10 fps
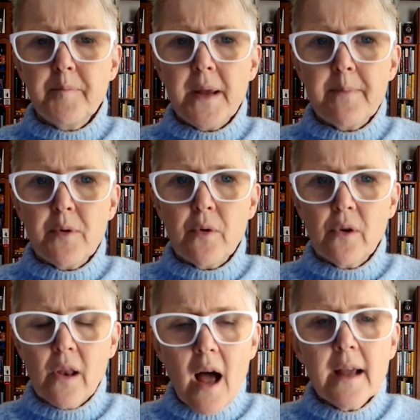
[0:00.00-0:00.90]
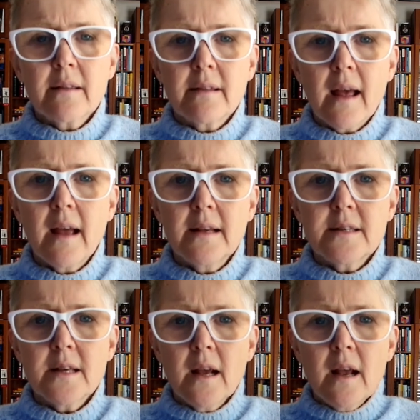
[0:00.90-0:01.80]
people like
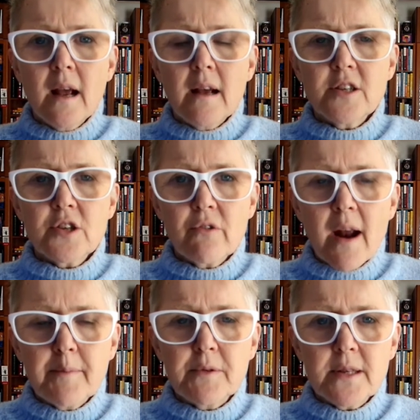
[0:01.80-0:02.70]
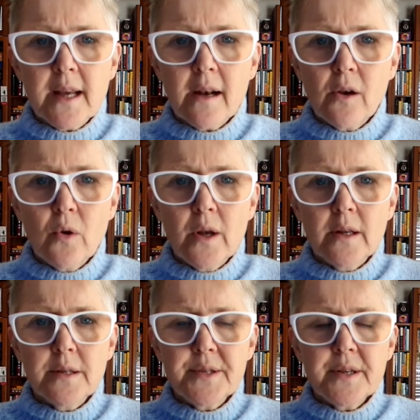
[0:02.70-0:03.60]
that scramble to get
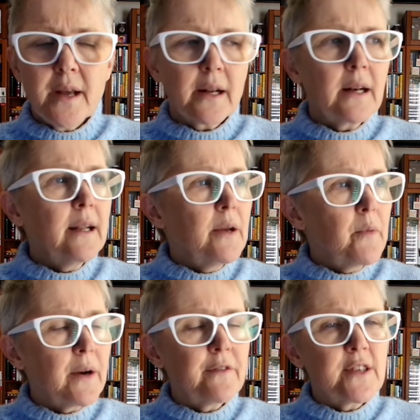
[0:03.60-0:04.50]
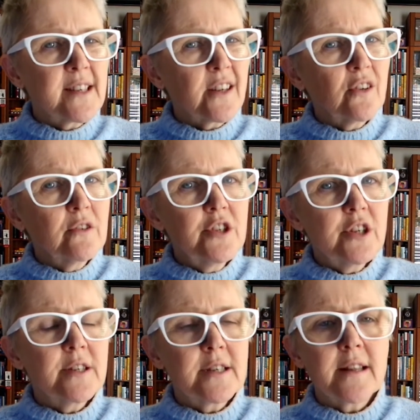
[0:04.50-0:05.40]
lawyers? Now, clearly one of the
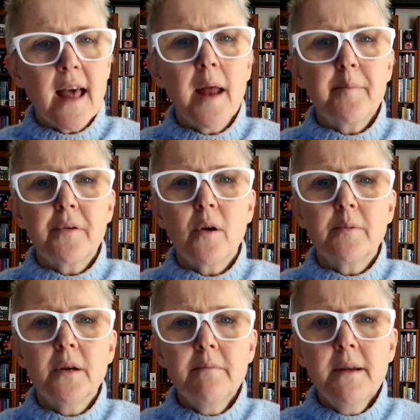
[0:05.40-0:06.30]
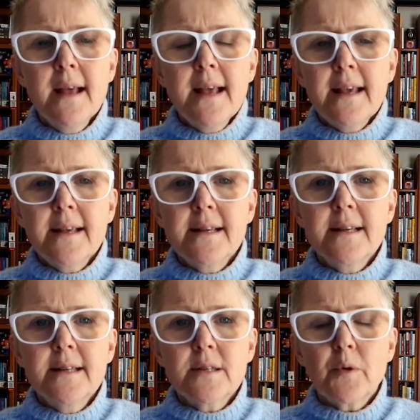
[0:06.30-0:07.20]
solutions to that problem
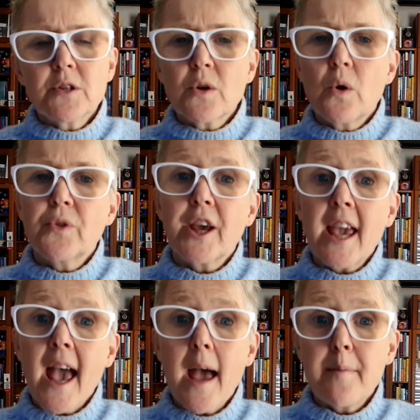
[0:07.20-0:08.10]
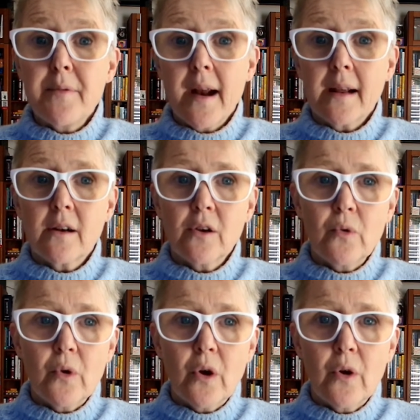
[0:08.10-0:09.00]
is what's called the cab rank
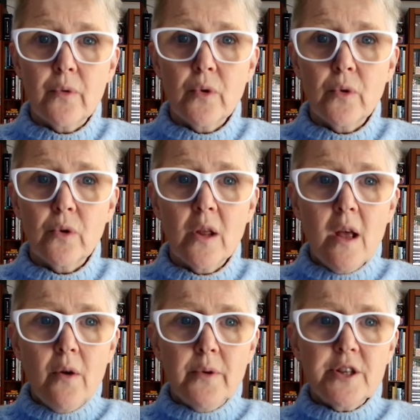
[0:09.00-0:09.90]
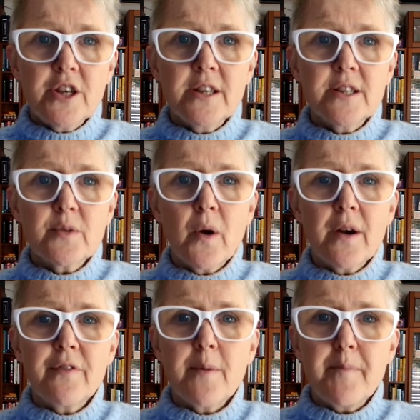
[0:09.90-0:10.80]
rule, which is
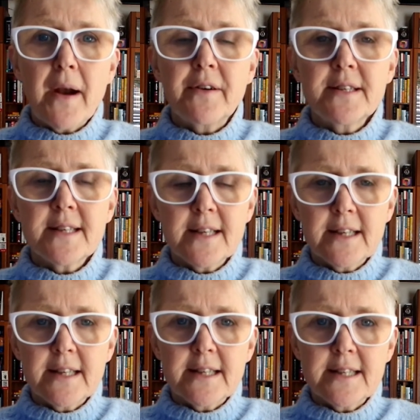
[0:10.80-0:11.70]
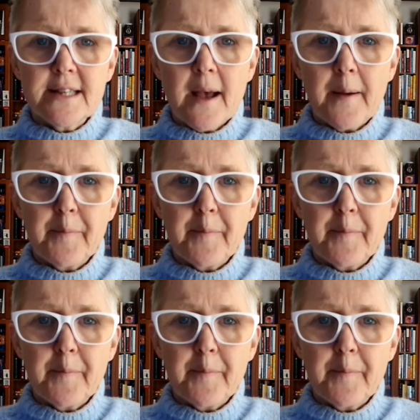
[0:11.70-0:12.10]
one of the barristers'